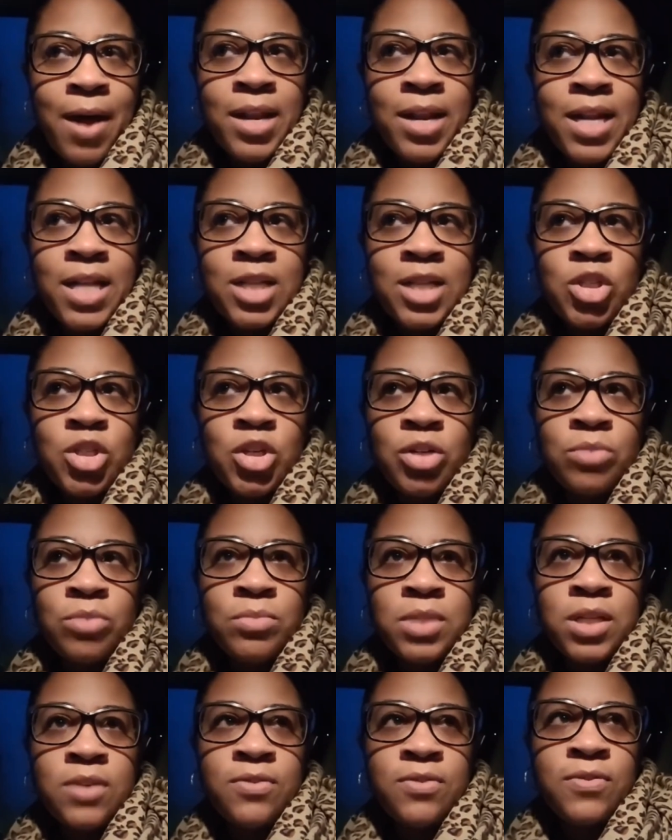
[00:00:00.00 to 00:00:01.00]
it in
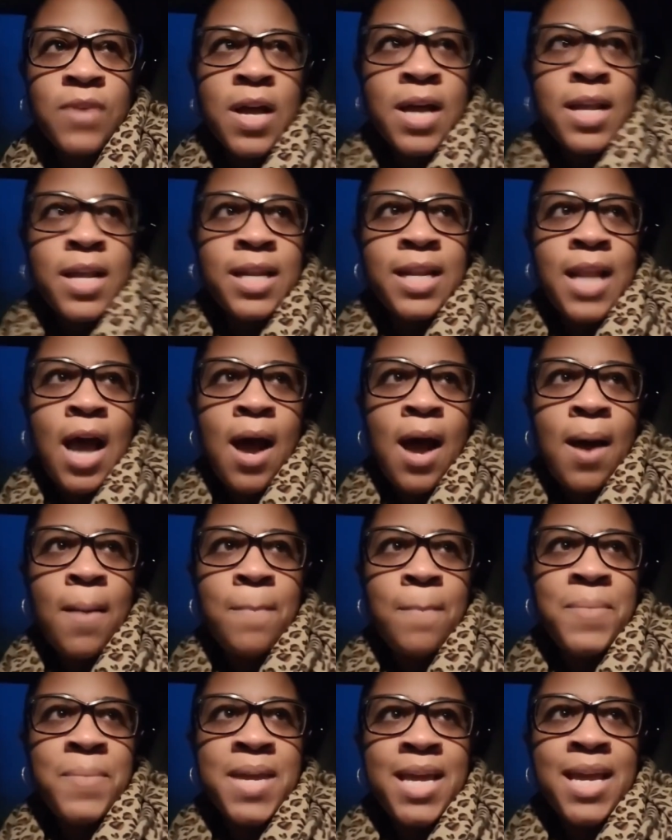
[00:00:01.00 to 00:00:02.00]
terms of
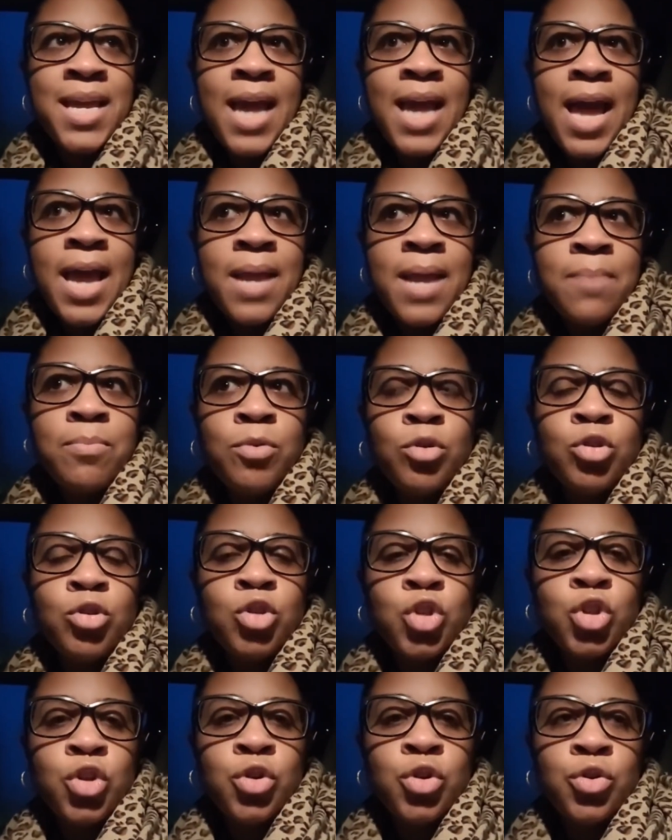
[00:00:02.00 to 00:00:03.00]
being able
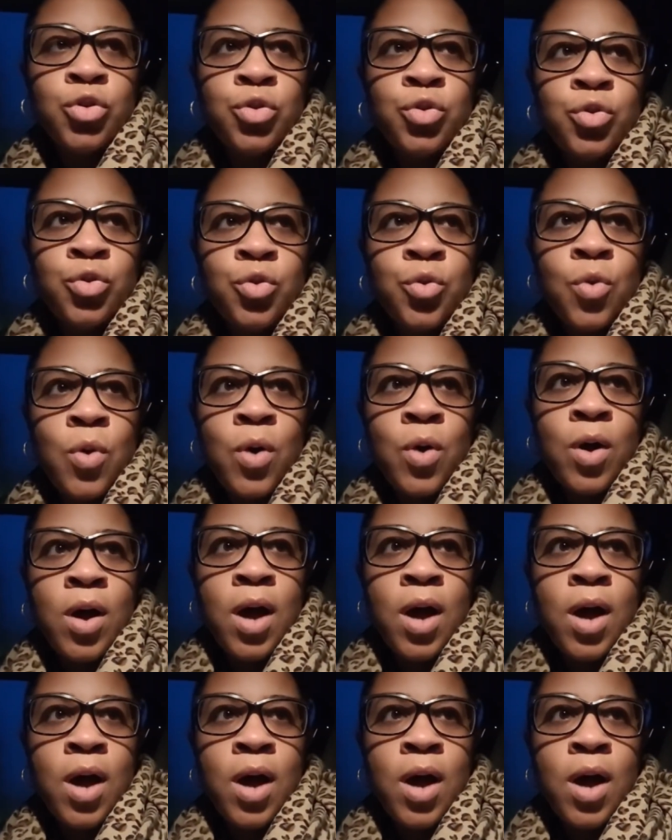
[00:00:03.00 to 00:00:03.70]
to